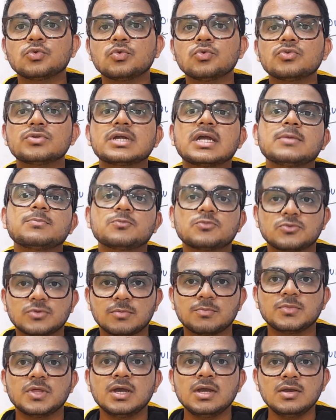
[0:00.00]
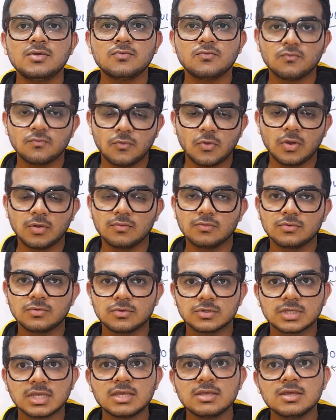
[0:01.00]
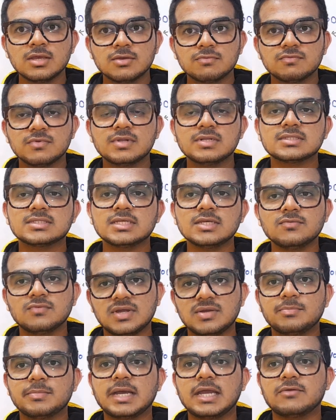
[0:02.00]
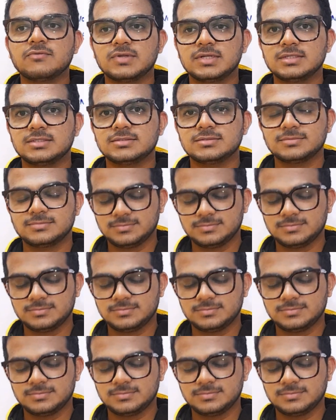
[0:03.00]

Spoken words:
two types of the wall. Okay, we will see one by one.